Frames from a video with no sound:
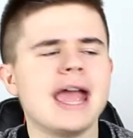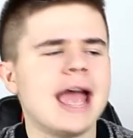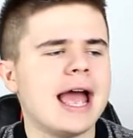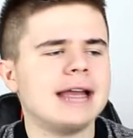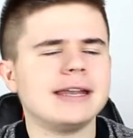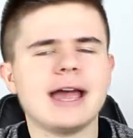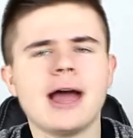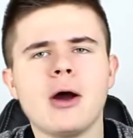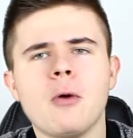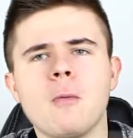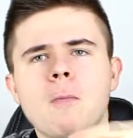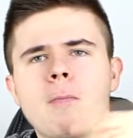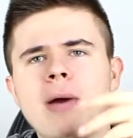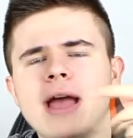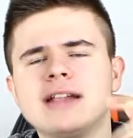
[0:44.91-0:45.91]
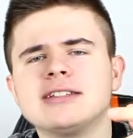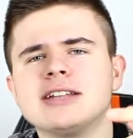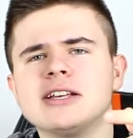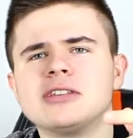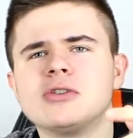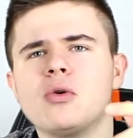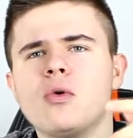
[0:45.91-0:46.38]
and now
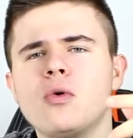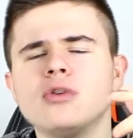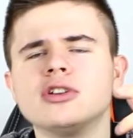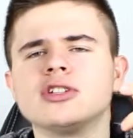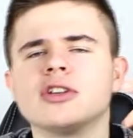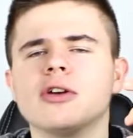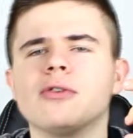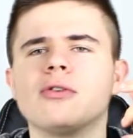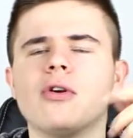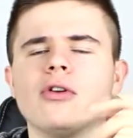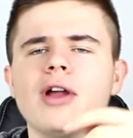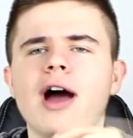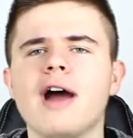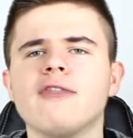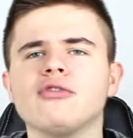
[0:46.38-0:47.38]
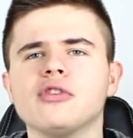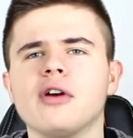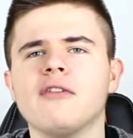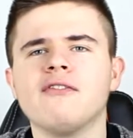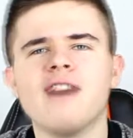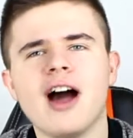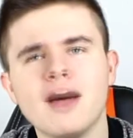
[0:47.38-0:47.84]
PETA's also gone
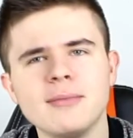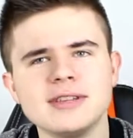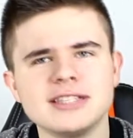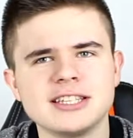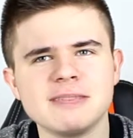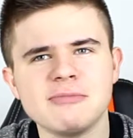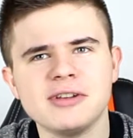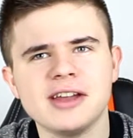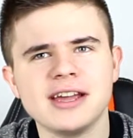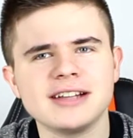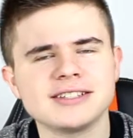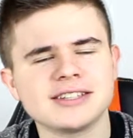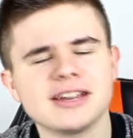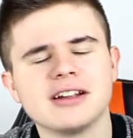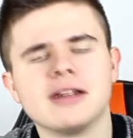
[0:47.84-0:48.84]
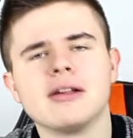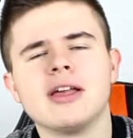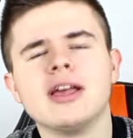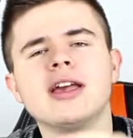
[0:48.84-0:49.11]
after Farming Simulator,